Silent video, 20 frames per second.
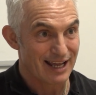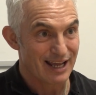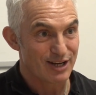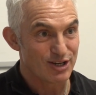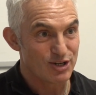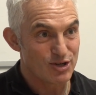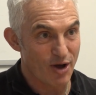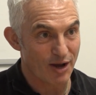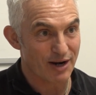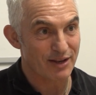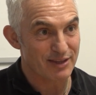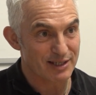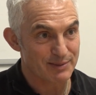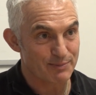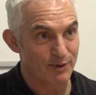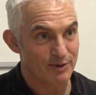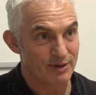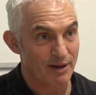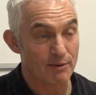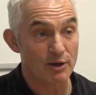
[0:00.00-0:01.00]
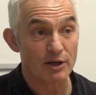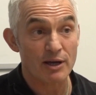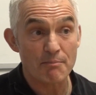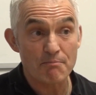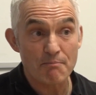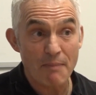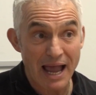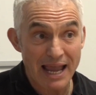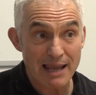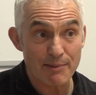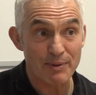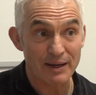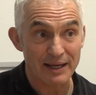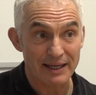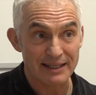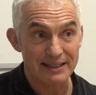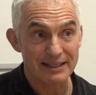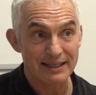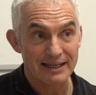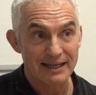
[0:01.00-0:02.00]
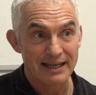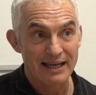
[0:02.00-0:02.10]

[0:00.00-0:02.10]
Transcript: Not at this point. Look, it may be.